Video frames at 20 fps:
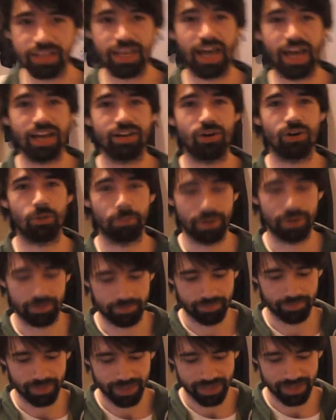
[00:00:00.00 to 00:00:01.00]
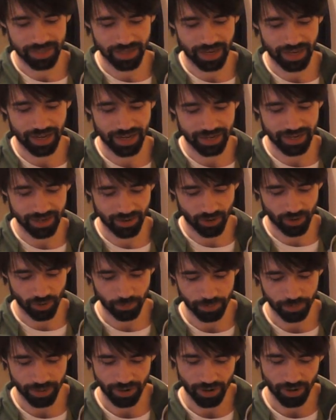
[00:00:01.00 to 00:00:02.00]
Got it open, got it
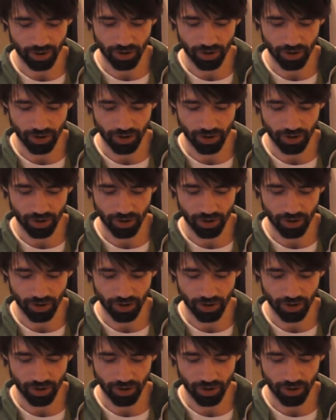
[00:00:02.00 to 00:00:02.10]
open.